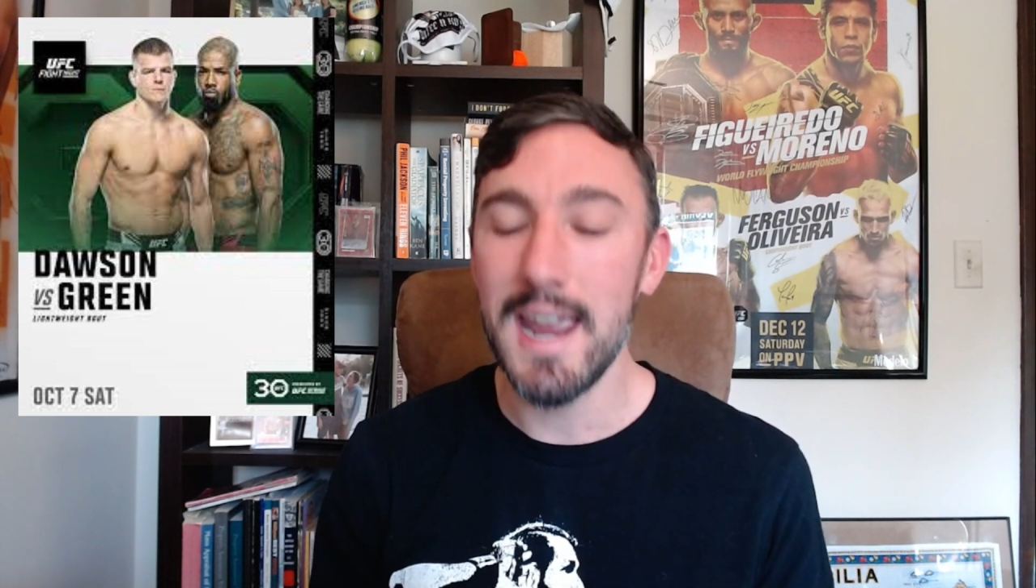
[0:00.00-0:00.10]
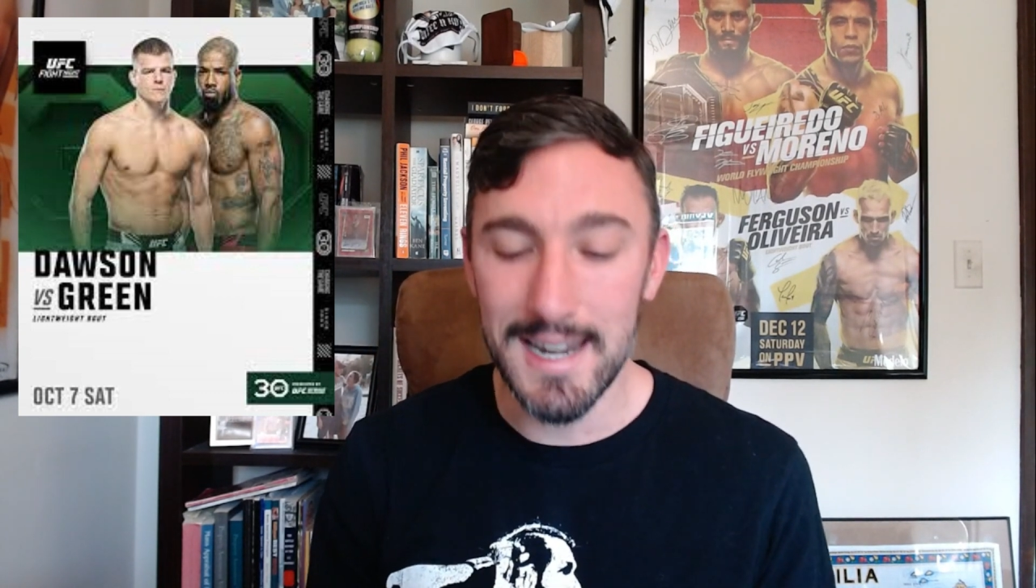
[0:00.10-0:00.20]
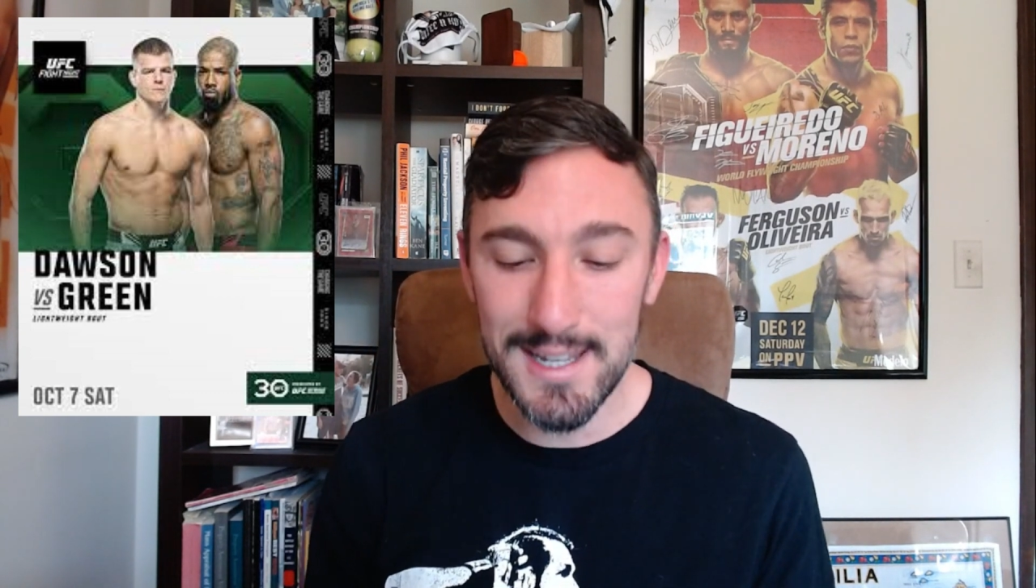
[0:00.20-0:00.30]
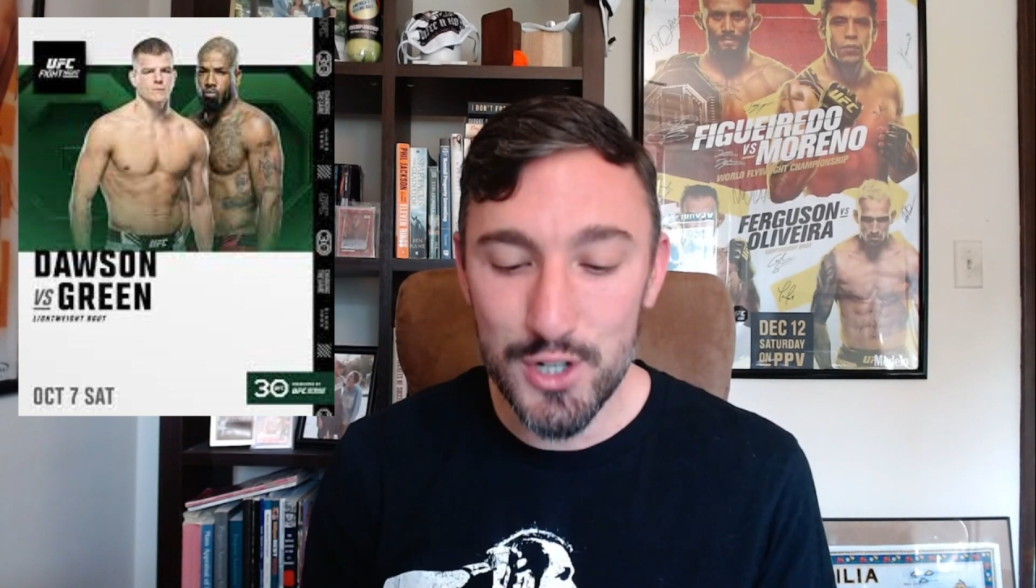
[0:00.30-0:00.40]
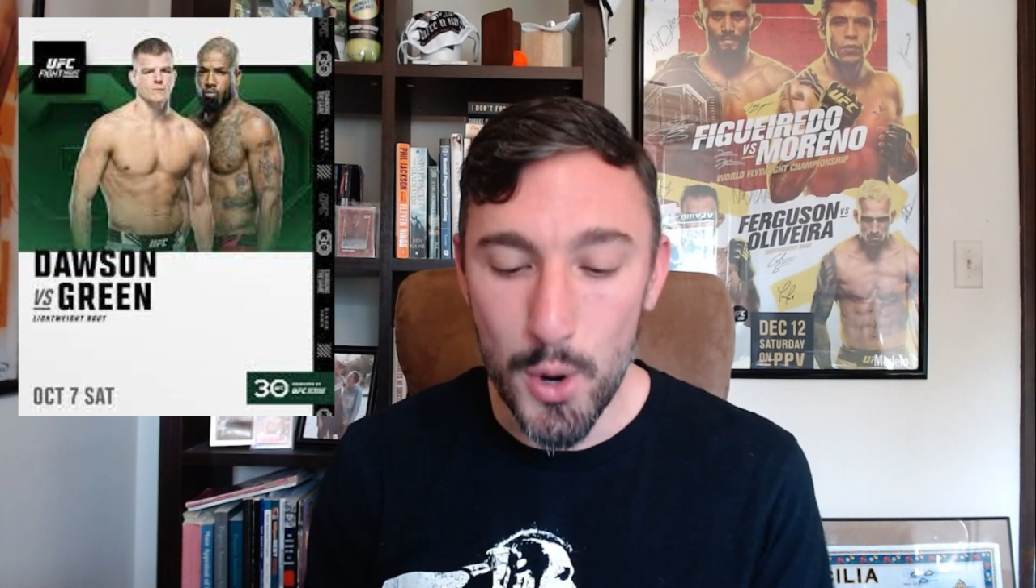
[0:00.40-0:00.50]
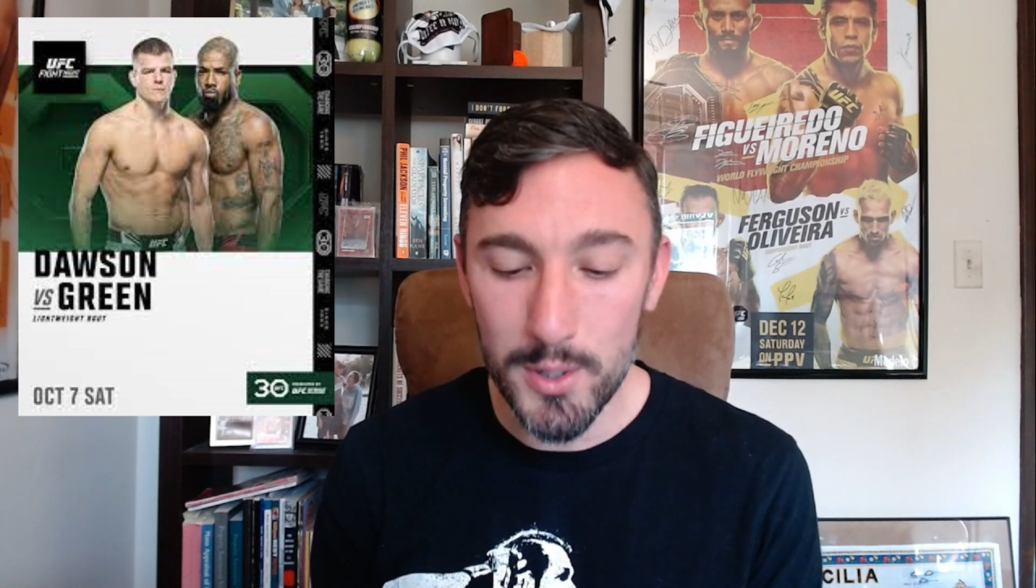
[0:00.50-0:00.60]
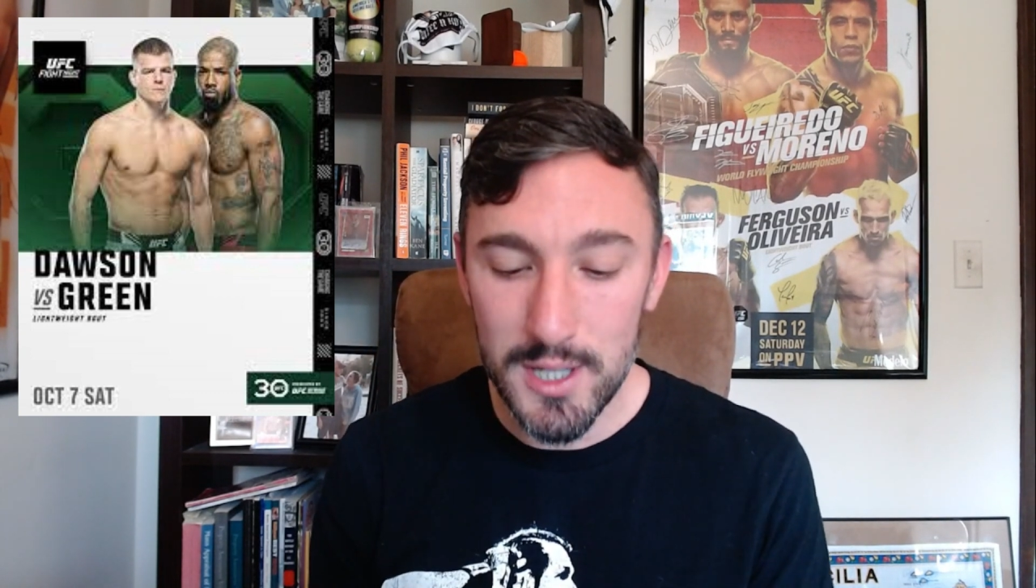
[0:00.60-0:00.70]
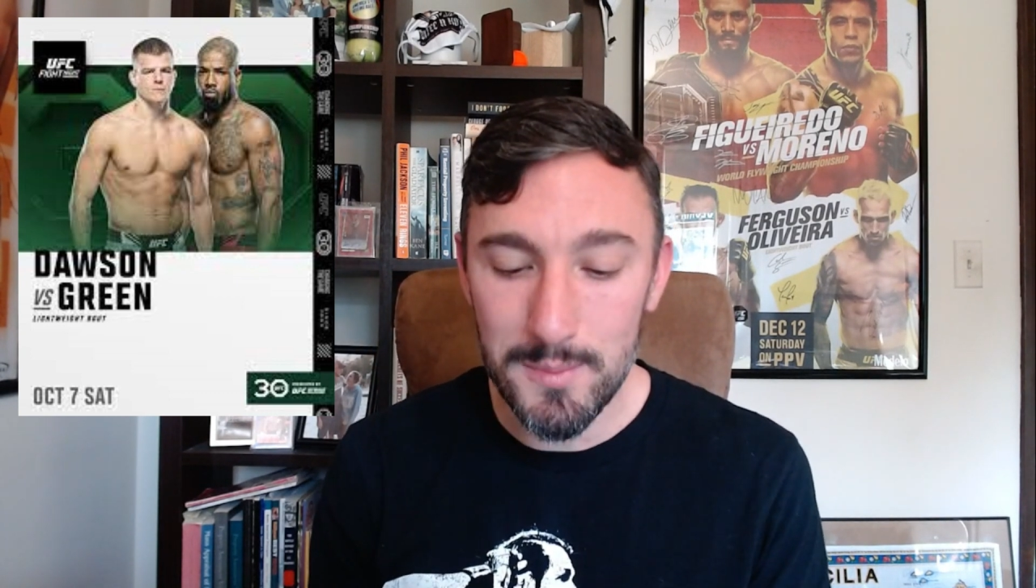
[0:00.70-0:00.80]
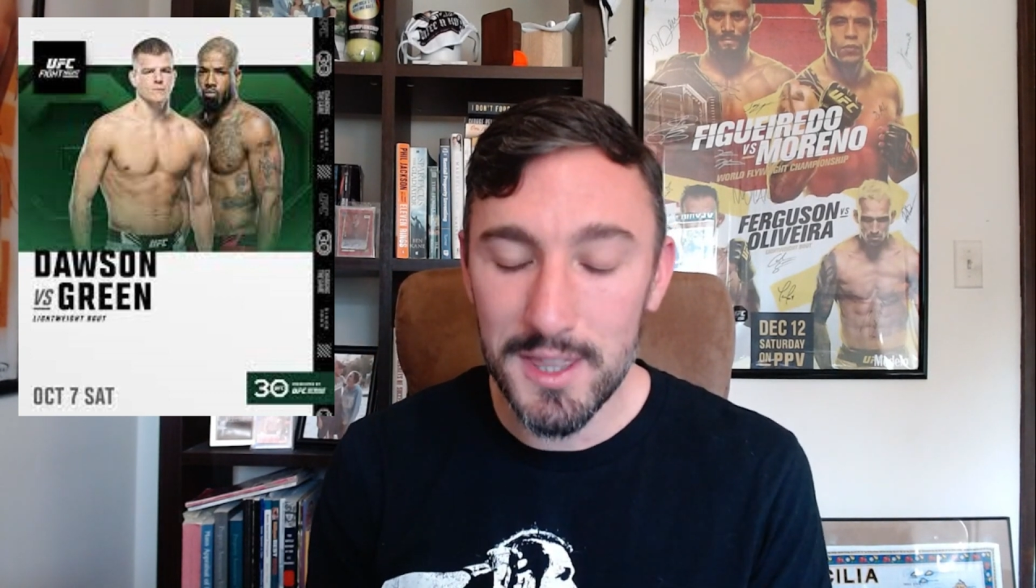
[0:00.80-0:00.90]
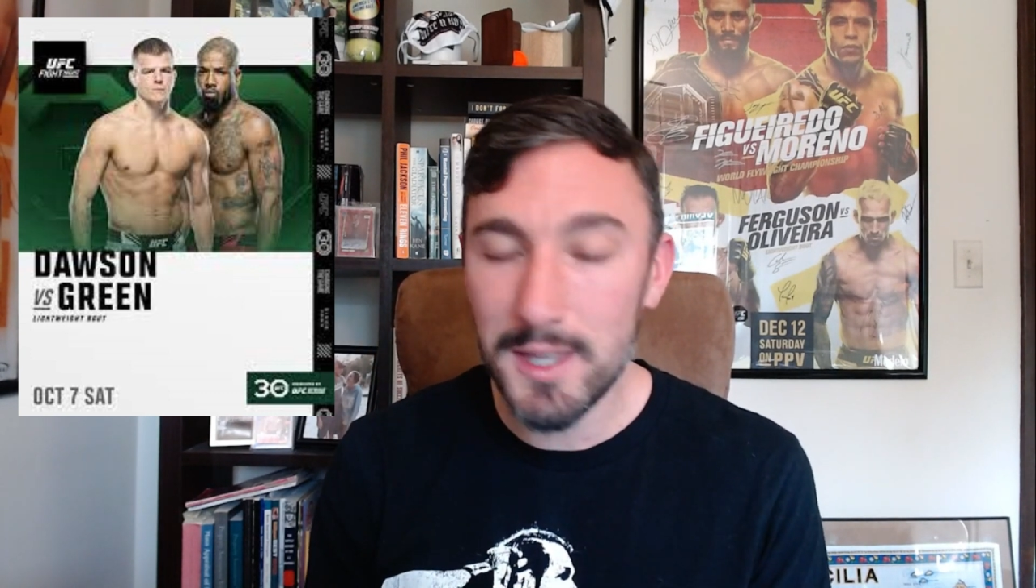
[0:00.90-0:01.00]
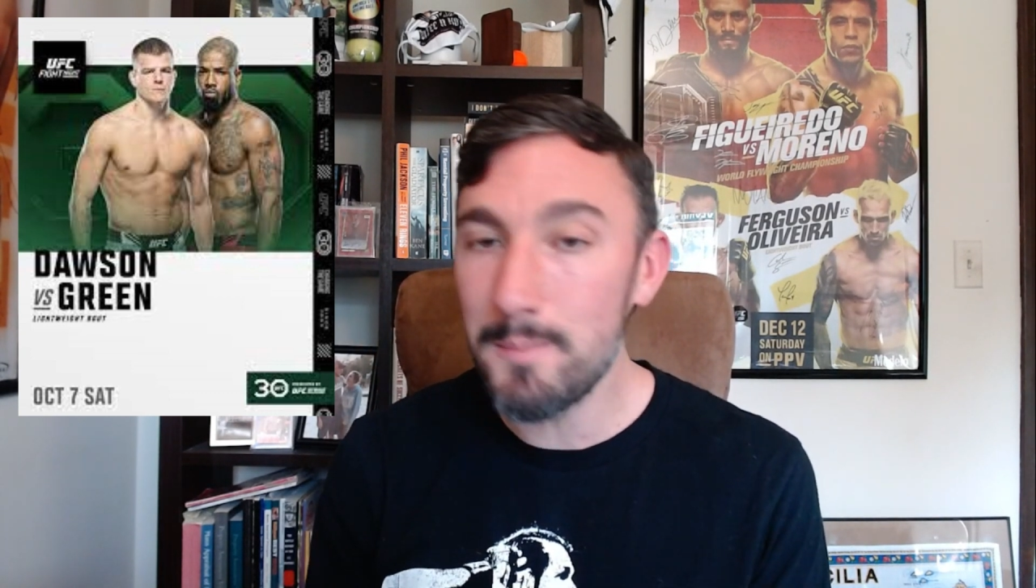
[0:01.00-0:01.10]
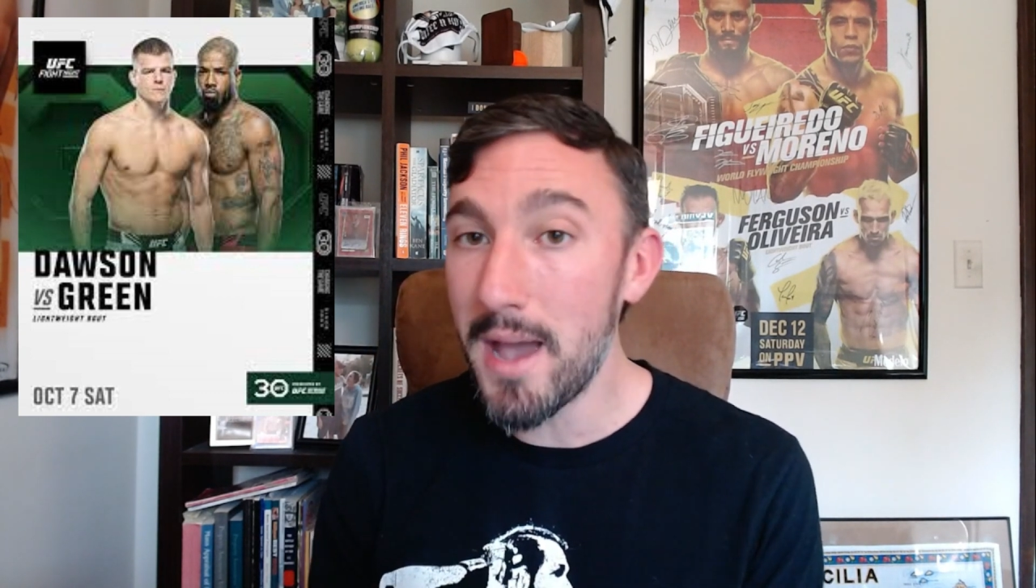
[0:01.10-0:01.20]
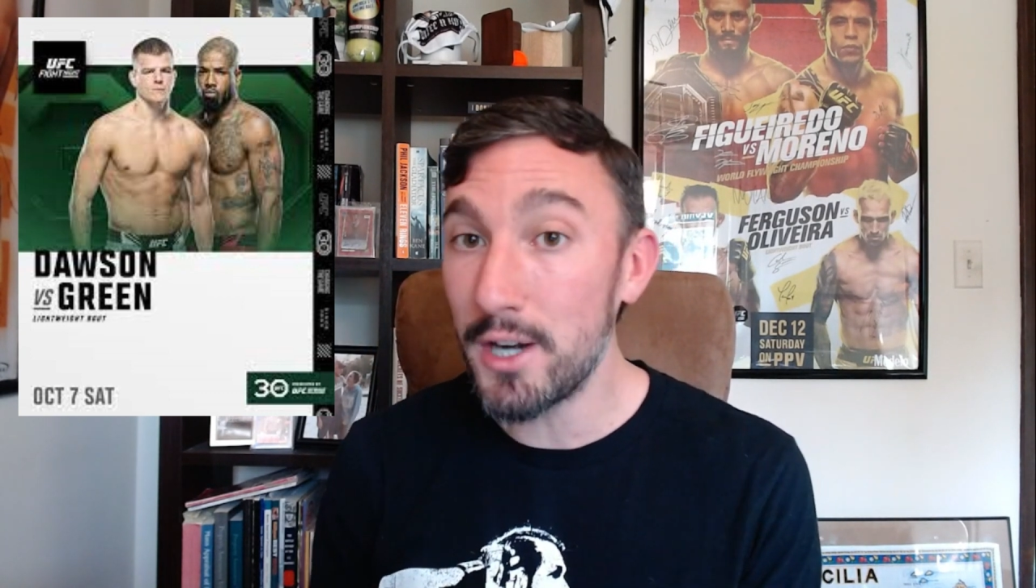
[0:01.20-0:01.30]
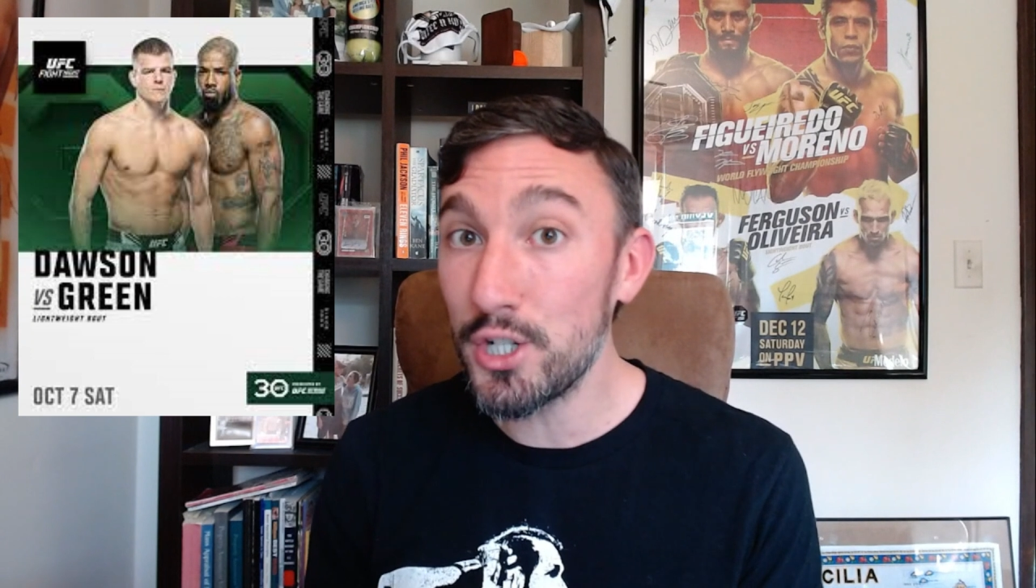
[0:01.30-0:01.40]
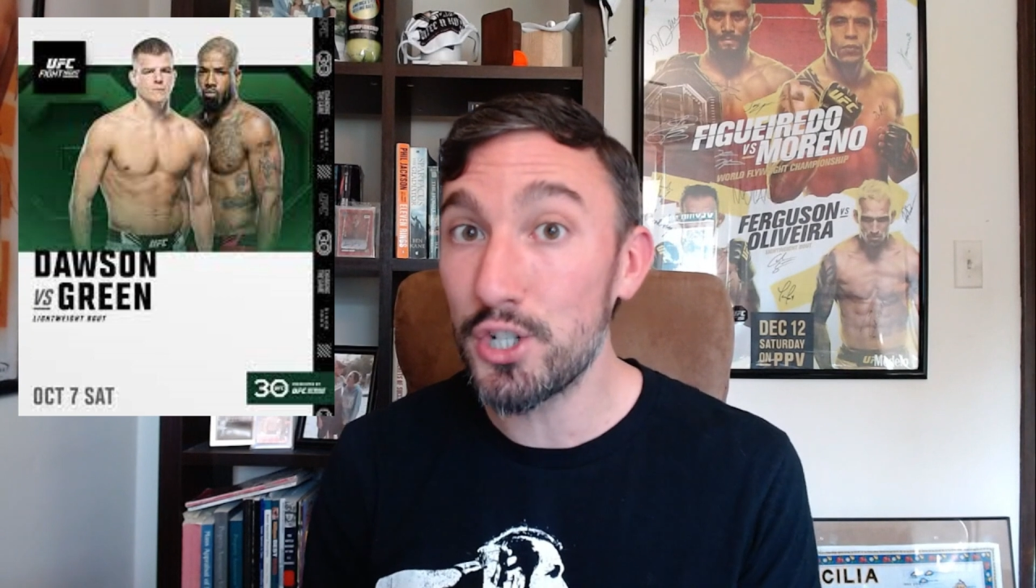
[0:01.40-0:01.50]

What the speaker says: and he is going to be the better